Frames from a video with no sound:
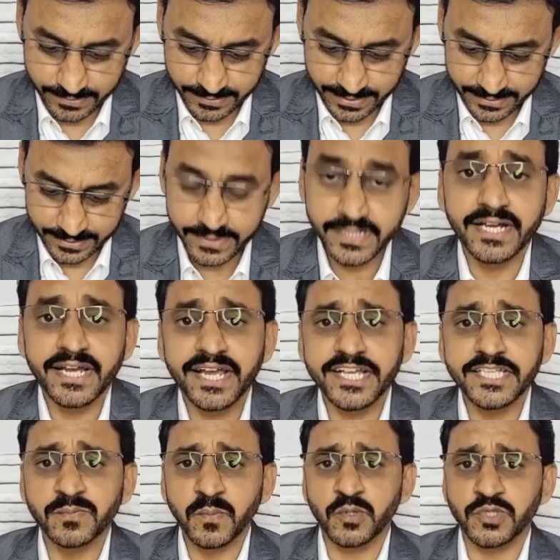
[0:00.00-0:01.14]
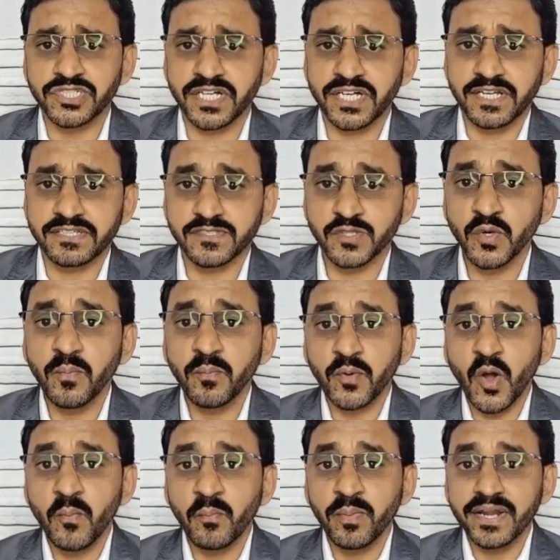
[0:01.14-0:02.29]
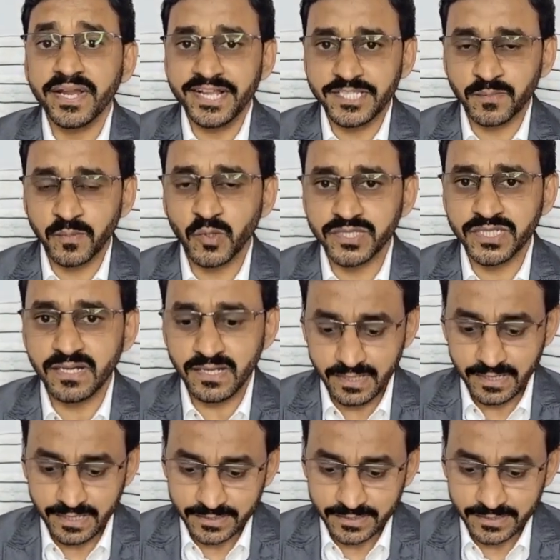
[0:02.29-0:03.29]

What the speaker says: Then the exposure, so proper exposure,